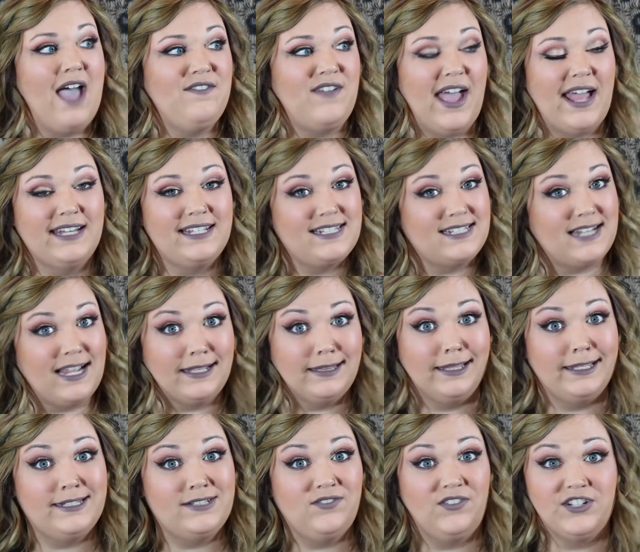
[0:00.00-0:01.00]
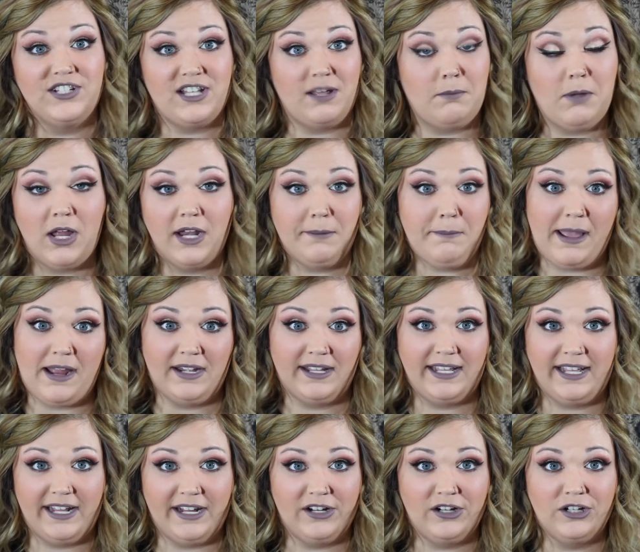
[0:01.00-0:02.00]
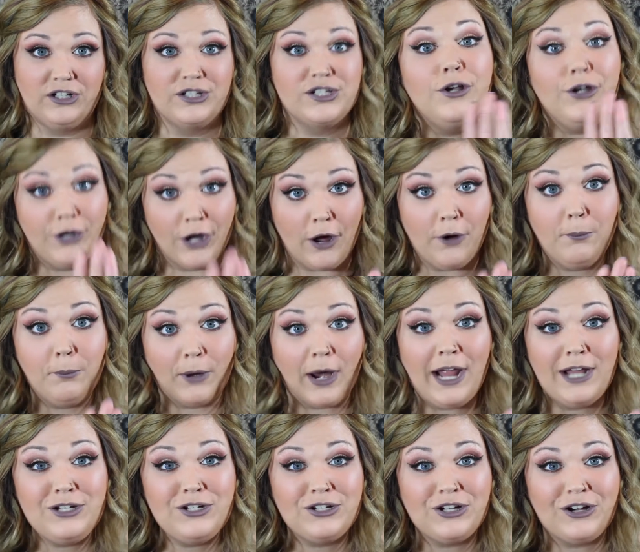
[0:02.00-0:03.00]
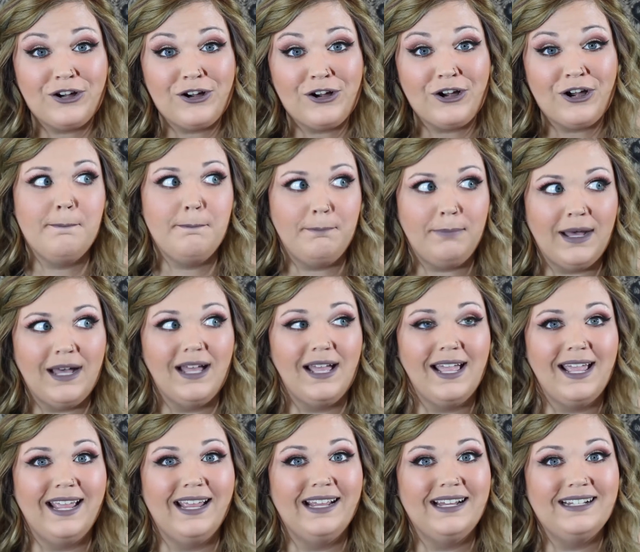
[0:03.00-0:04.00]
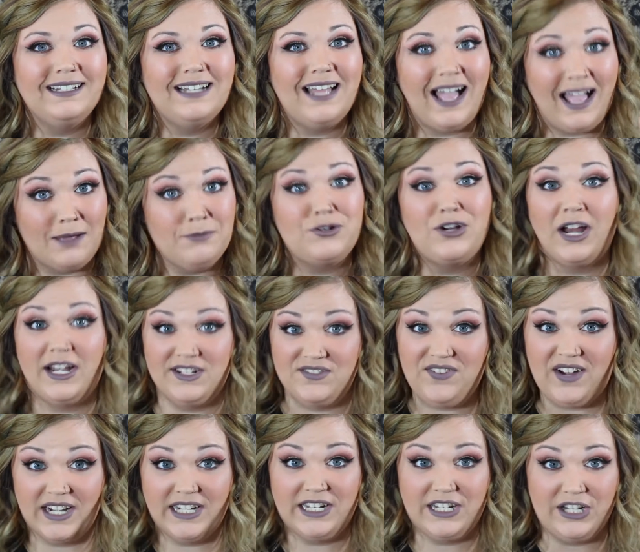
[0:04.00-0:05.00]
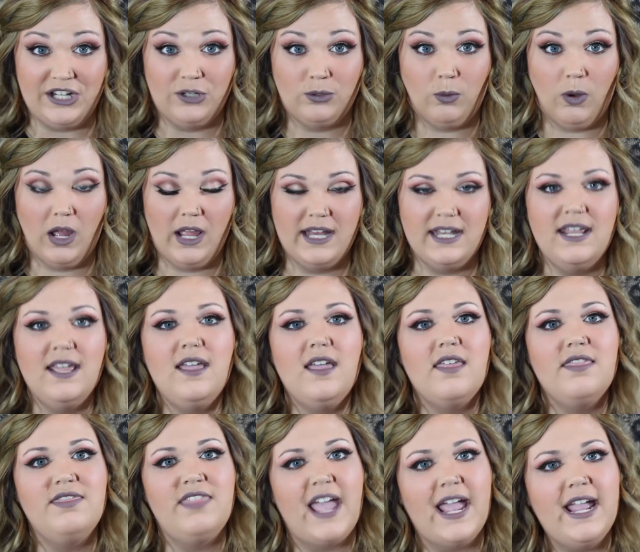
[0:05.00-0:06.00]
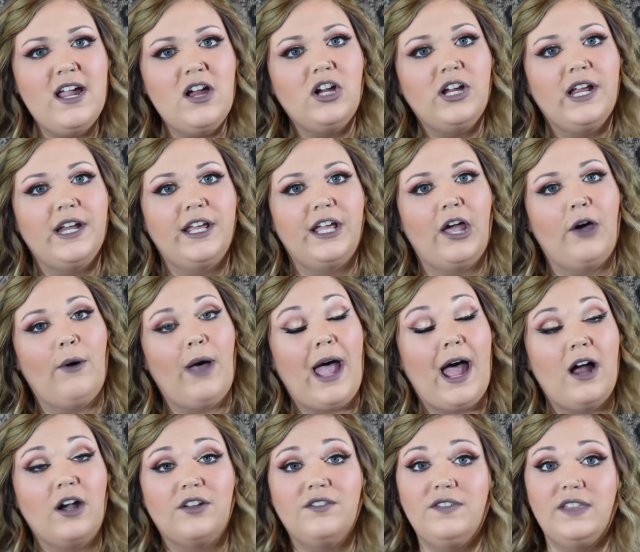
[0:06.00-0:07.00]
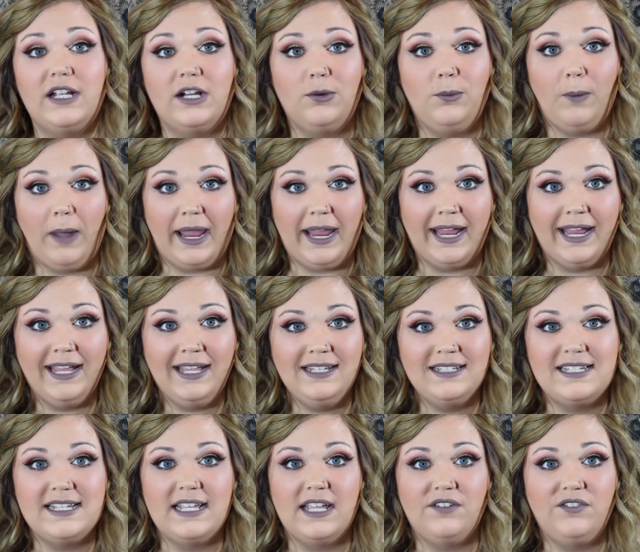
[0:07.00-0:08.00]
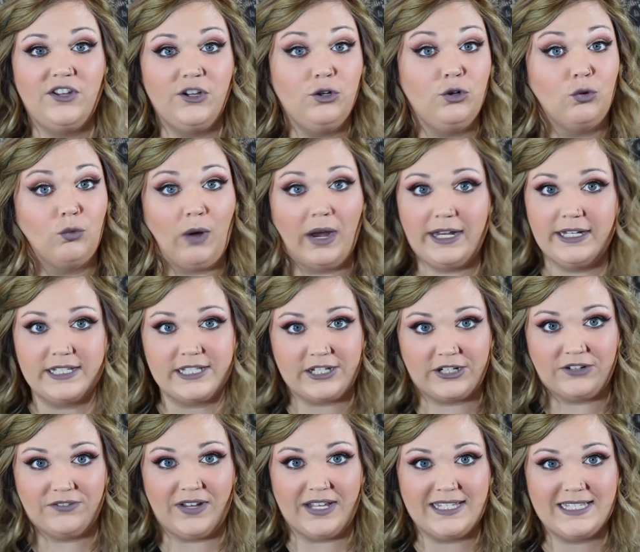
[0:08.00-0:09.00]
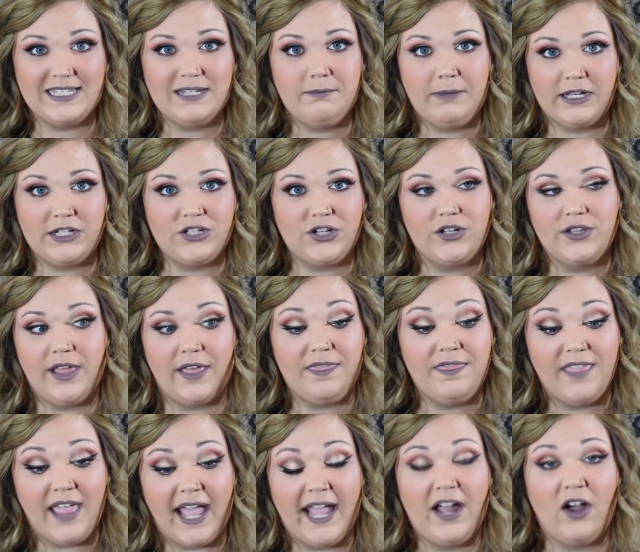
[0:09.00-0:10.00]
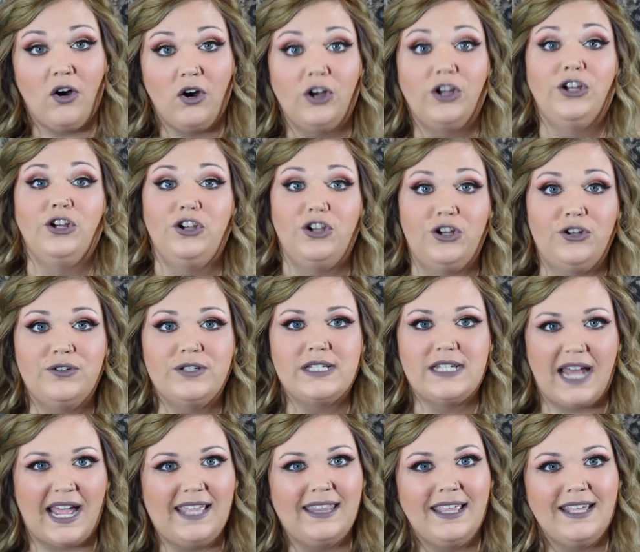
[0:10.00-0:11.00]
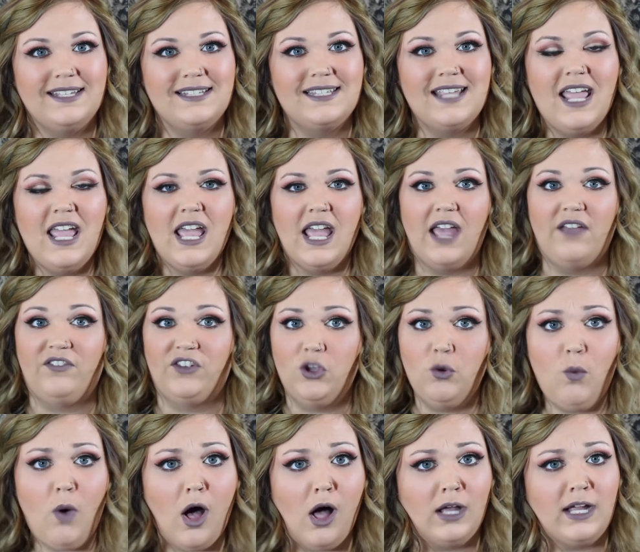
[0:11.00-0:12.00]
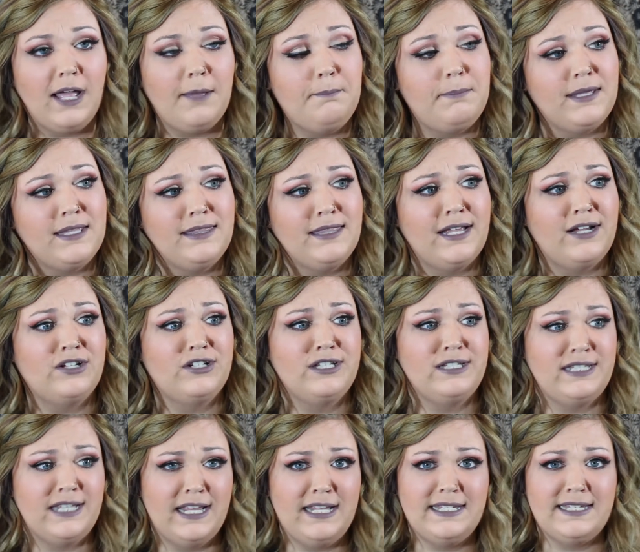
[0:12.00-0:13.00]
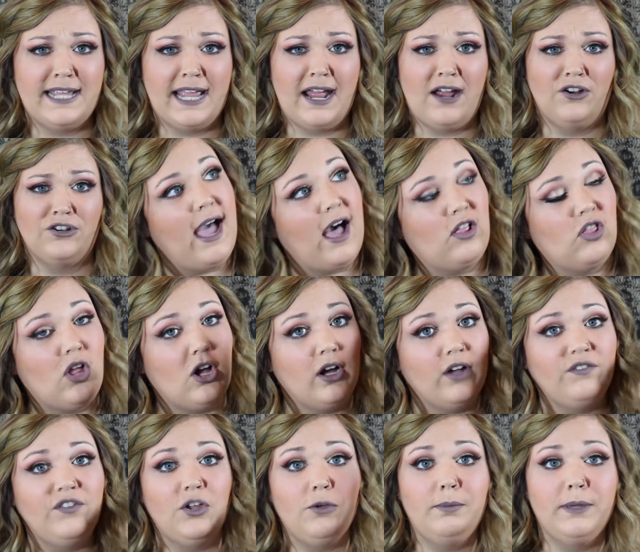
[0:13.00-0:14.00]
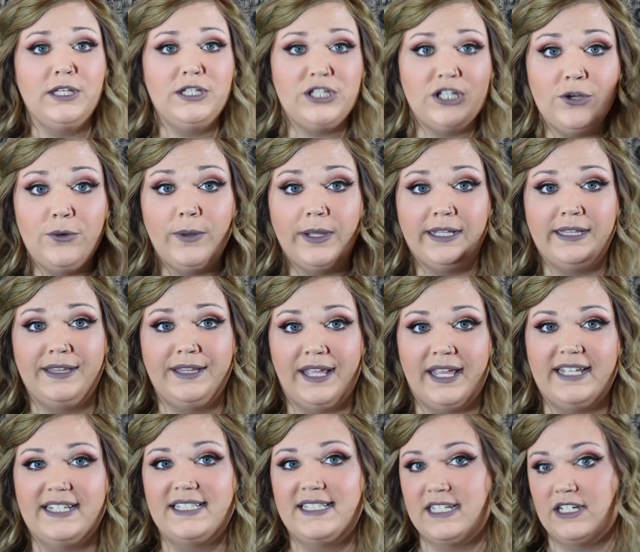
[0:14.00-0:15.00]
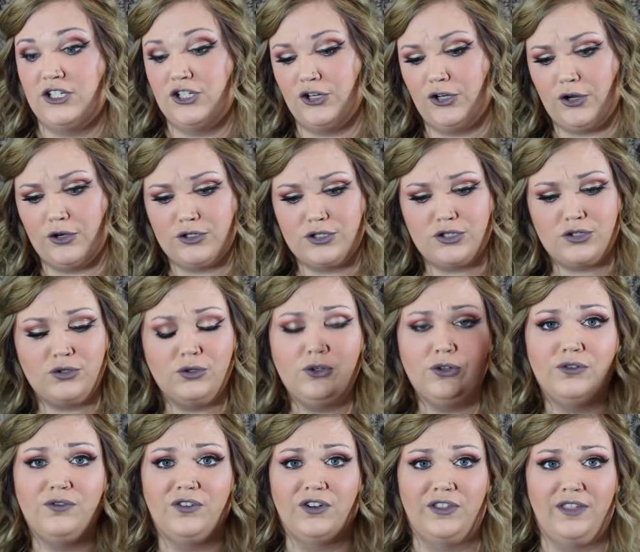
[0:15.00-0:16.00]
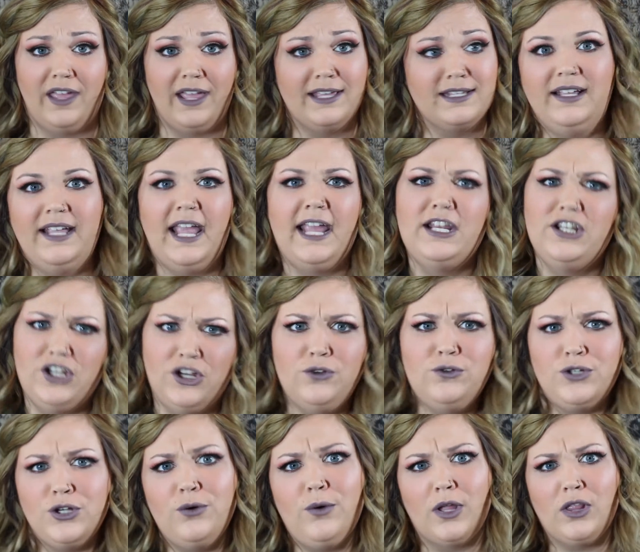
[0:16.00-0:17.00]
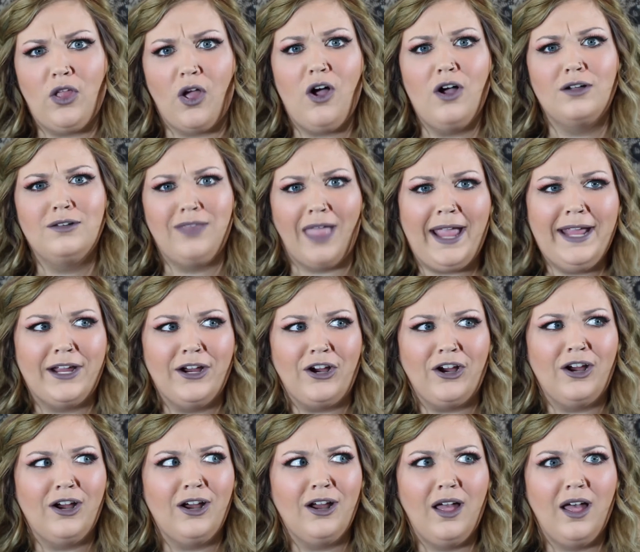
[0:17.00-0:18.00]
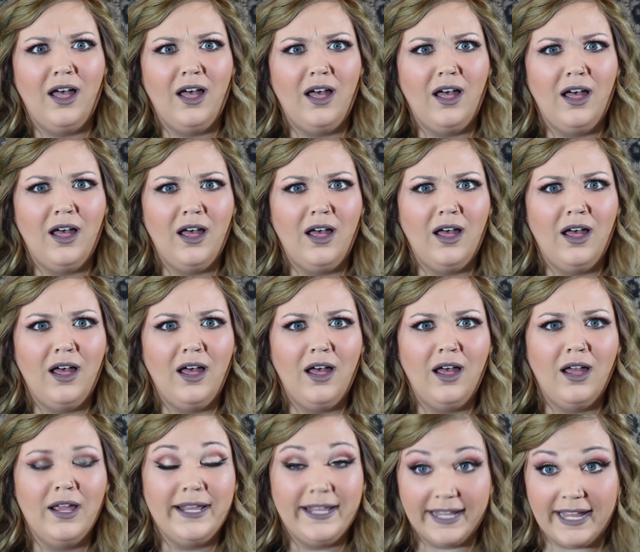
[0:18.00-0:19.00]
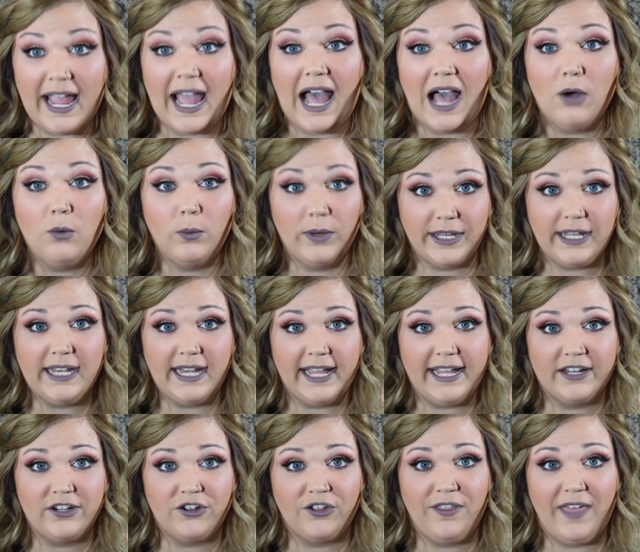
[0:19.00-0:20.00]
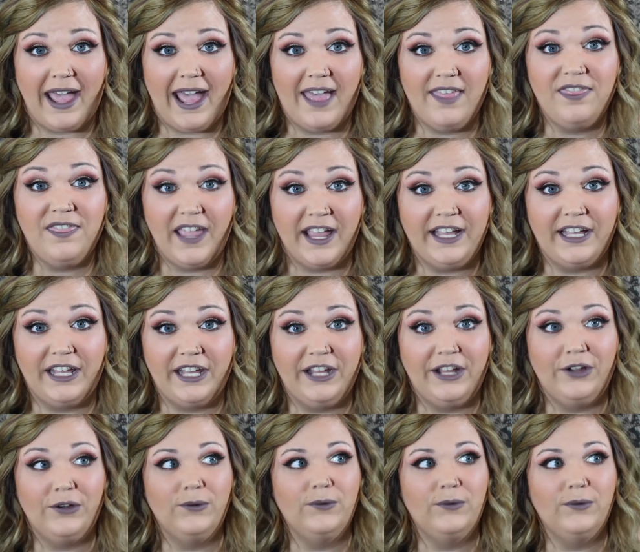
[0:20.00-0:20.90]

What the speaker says: I've had a stylist for some odd amount of years. No pressure, but I'm trying to find a new one. They are gonna go out of their way to give you great service to make sure that they are your new stylist. If you walk up in there, sit down, how long have you been doing this? Did you go to school for this? Can you do a long layer? Yeah, we can handle that, thank you.